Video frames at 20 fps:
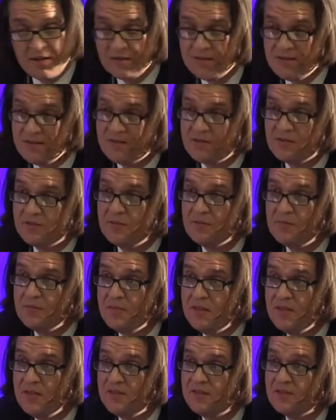did
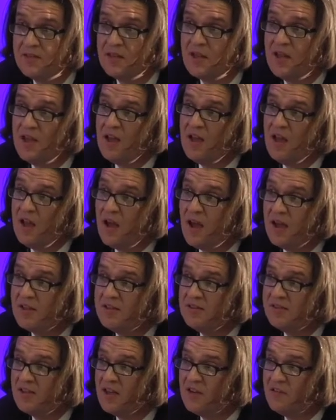meet, I
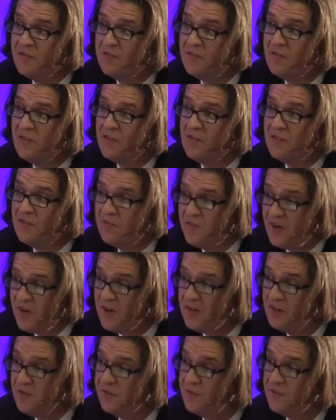did have
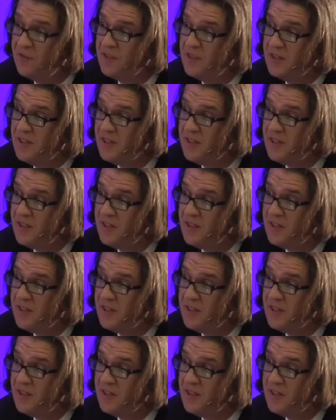five